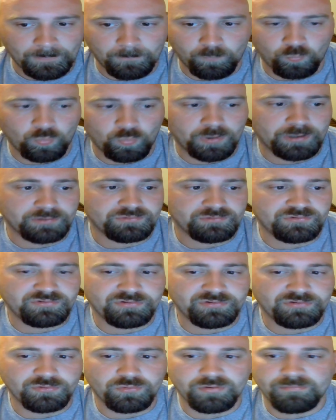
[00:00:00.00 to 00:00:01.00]
were
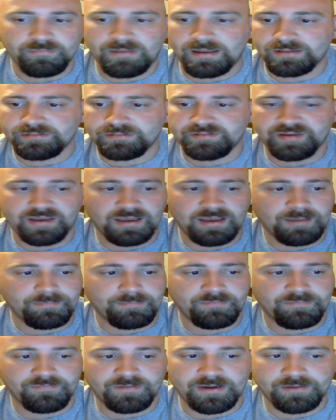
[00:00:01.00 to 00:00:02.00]
two of my
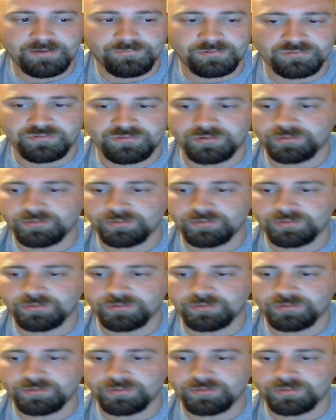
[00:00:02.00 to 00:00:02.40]
top favorites.